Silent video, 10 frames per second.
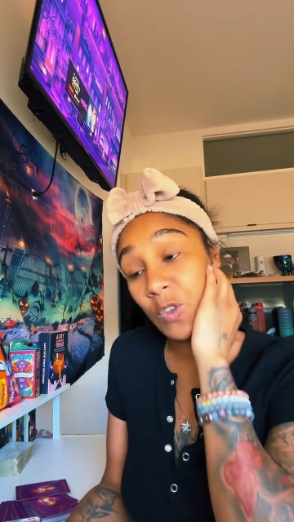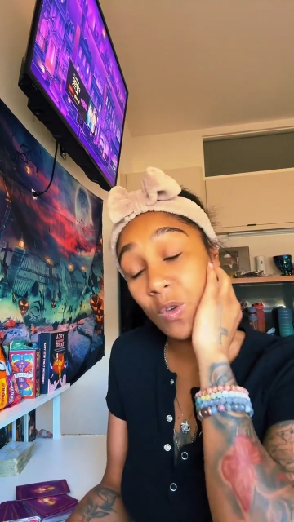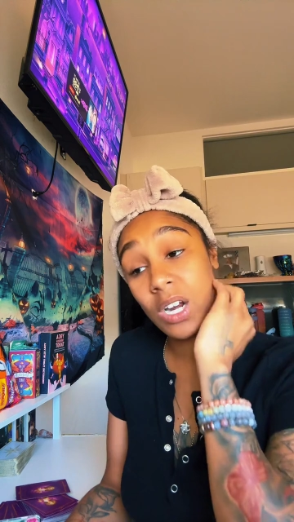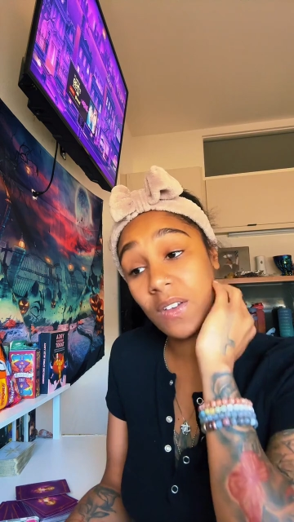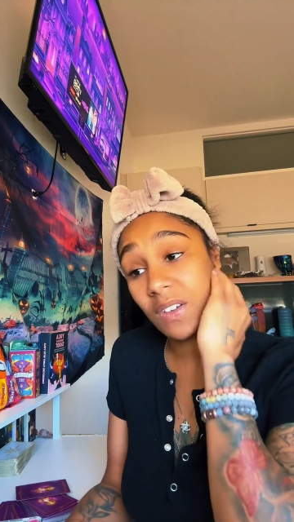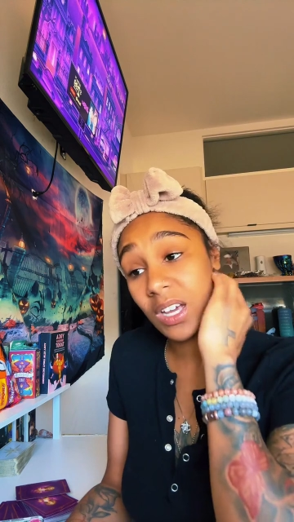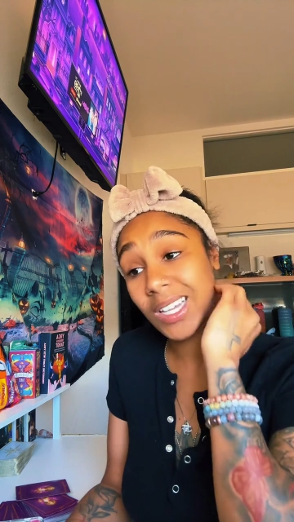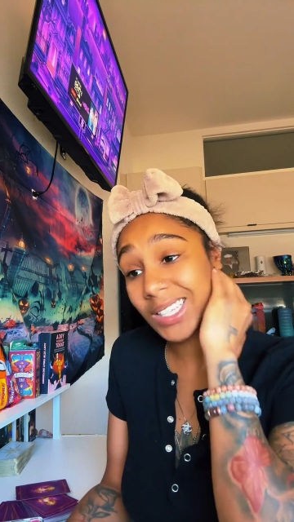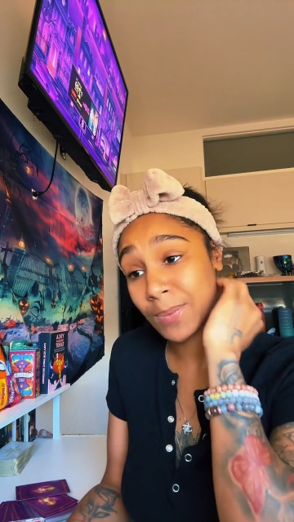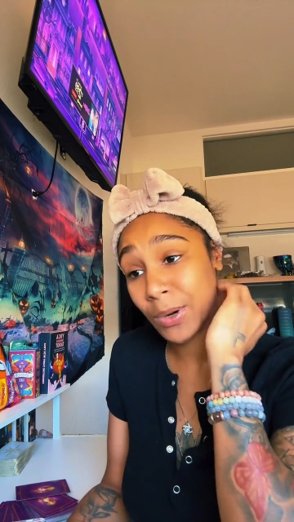You could have even
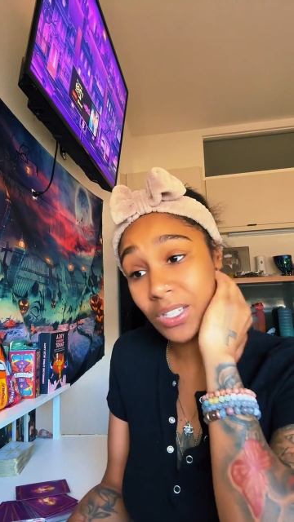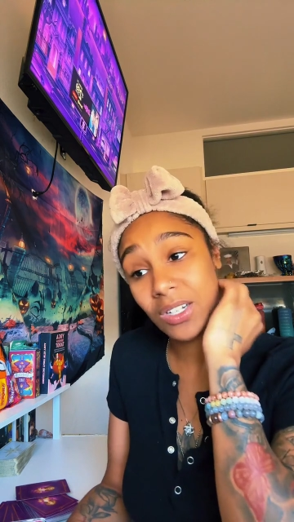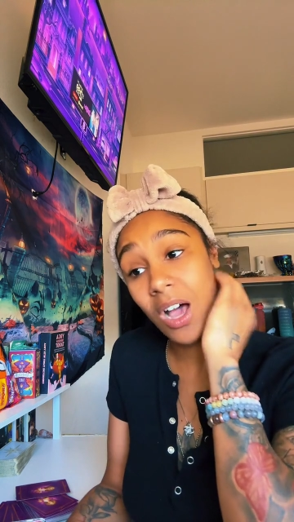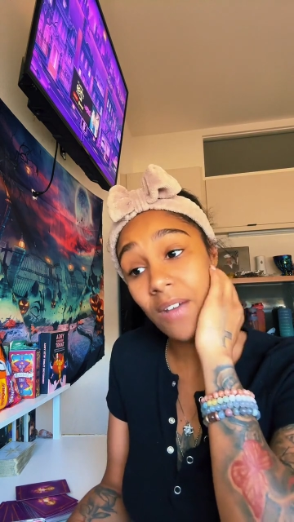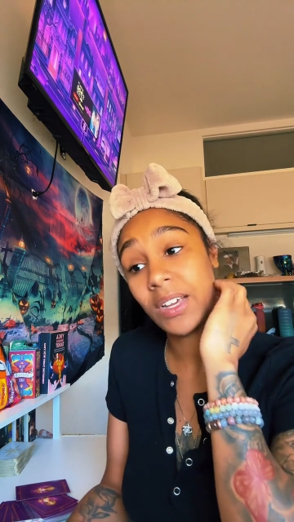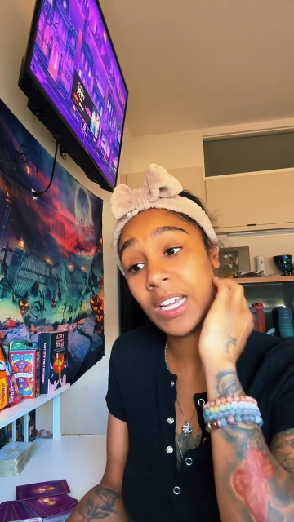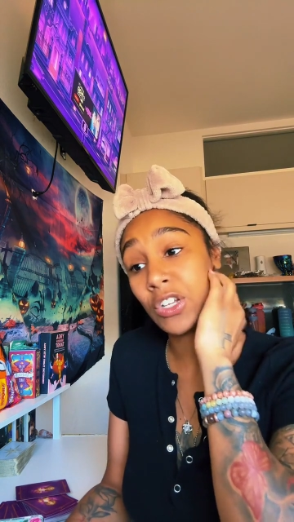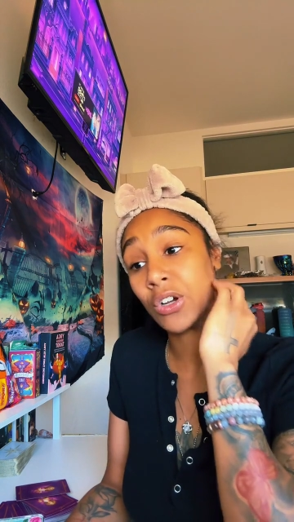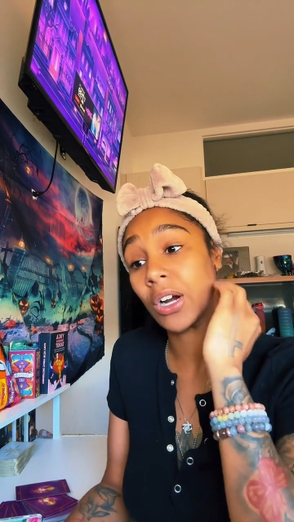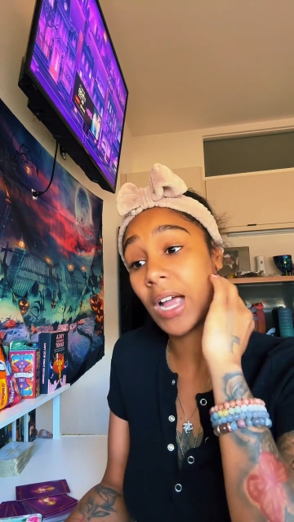cut this person off
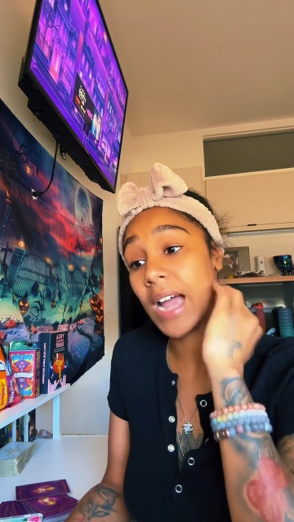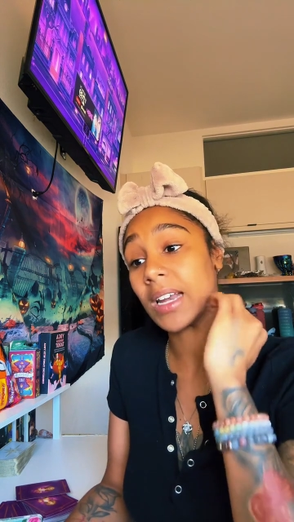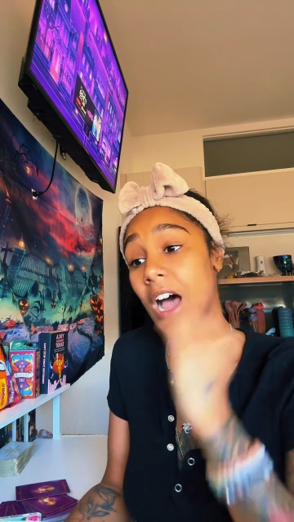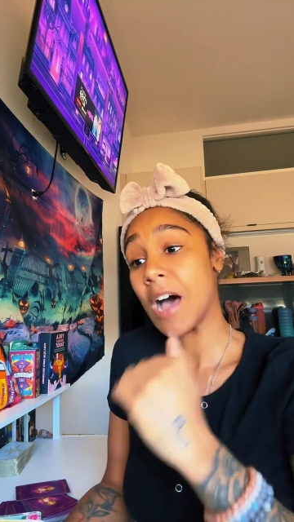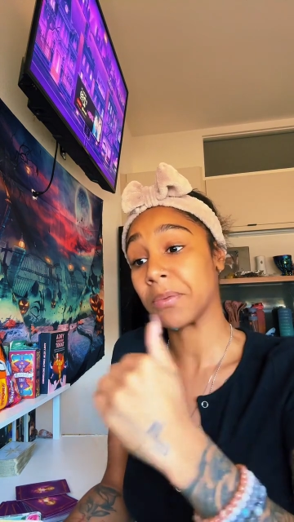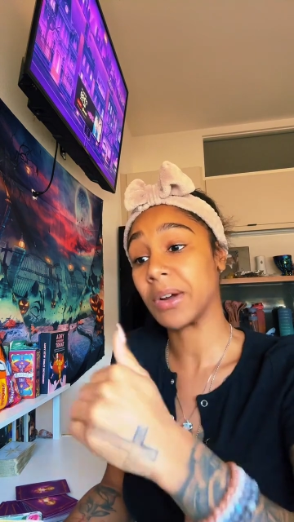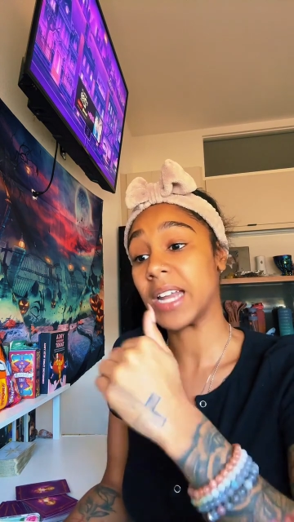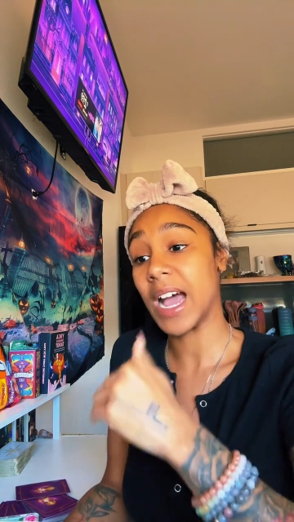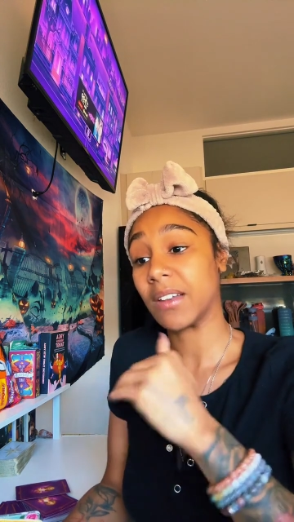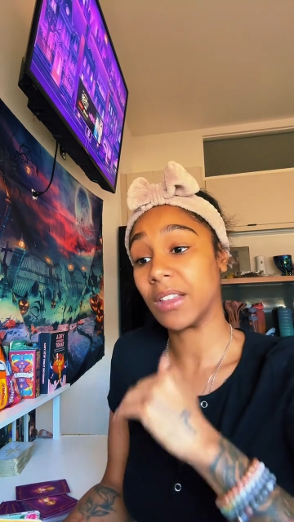and you're kind of
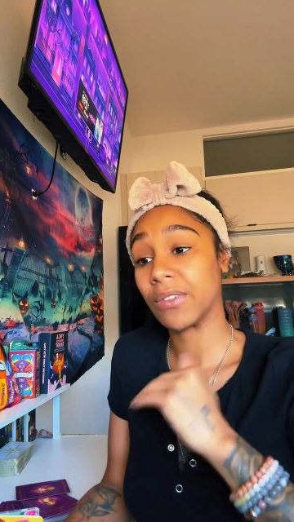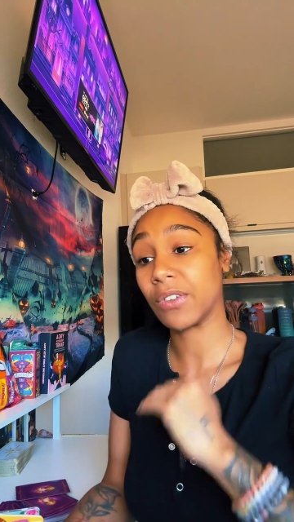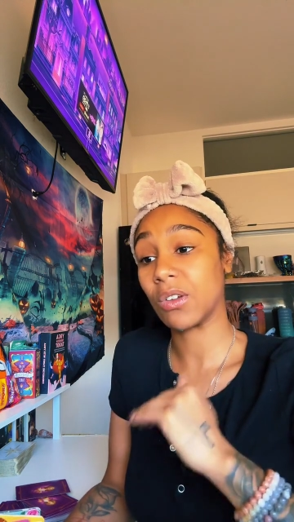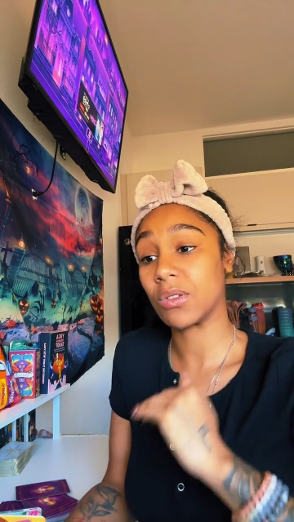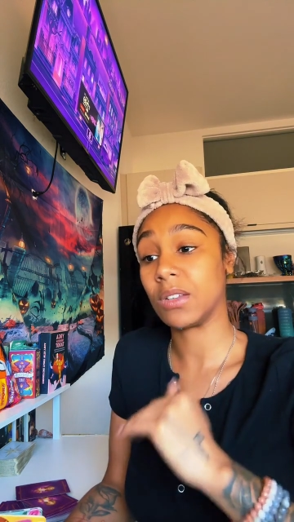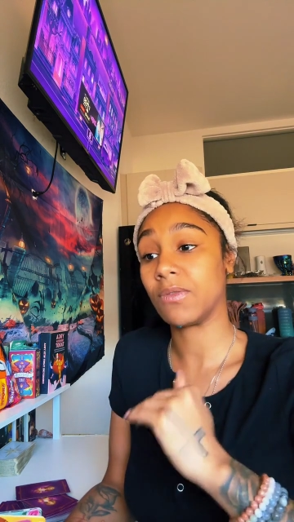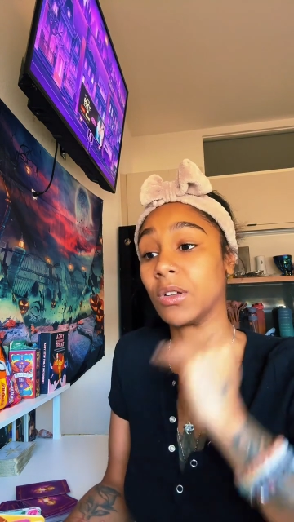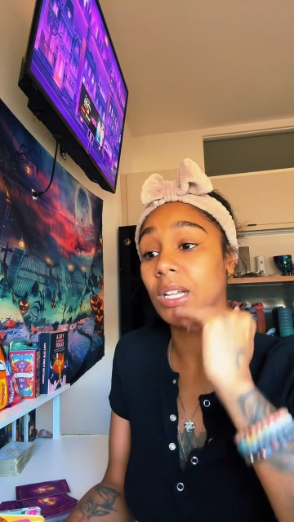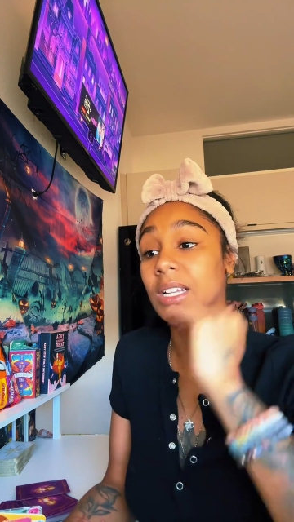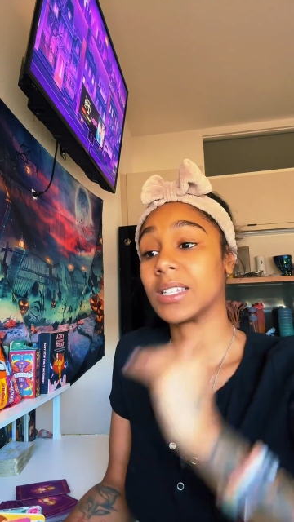operating out of their frequency
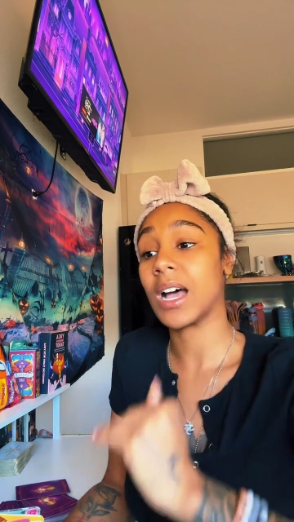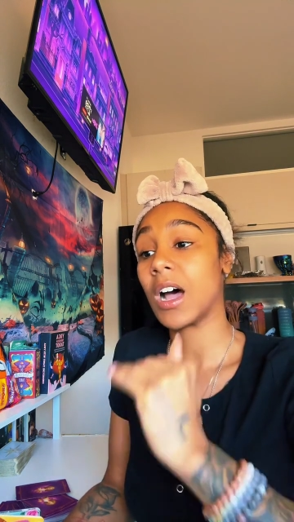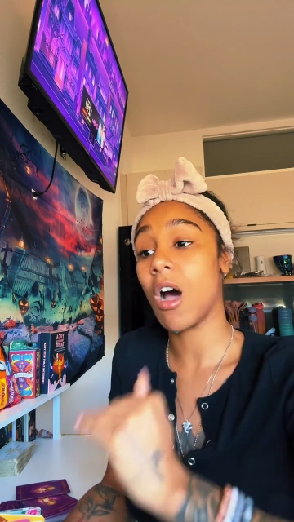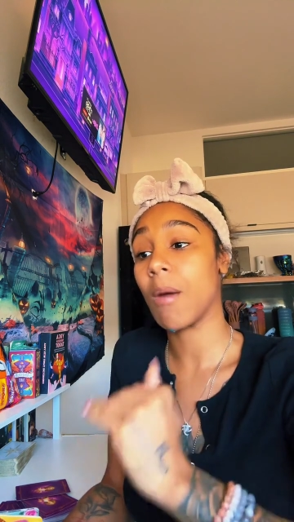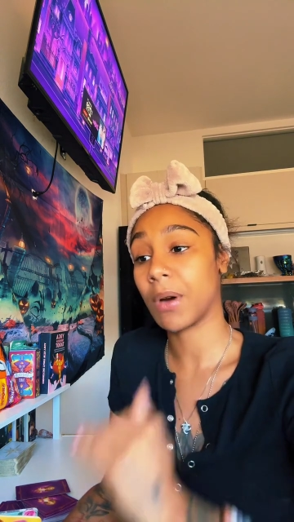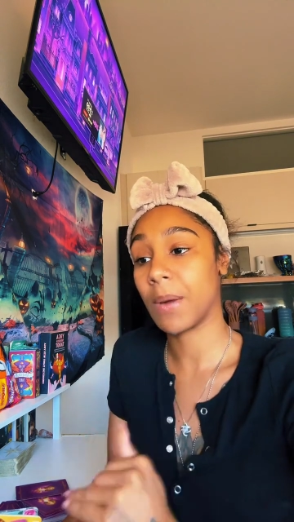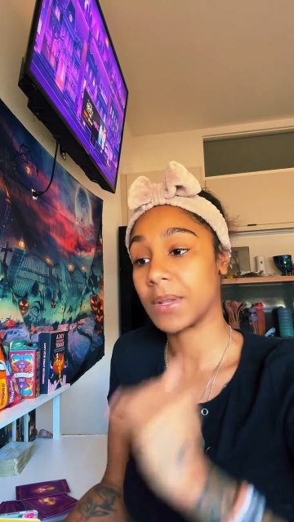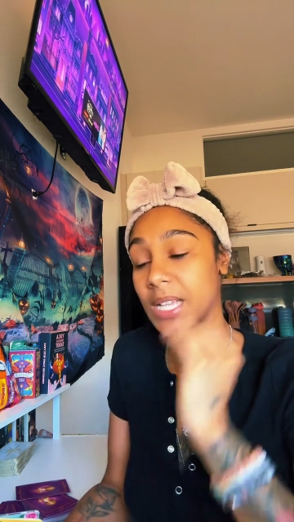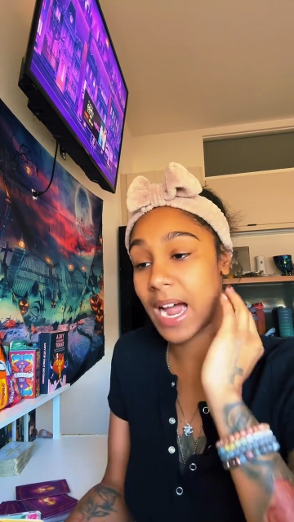field, and it's not on purpose.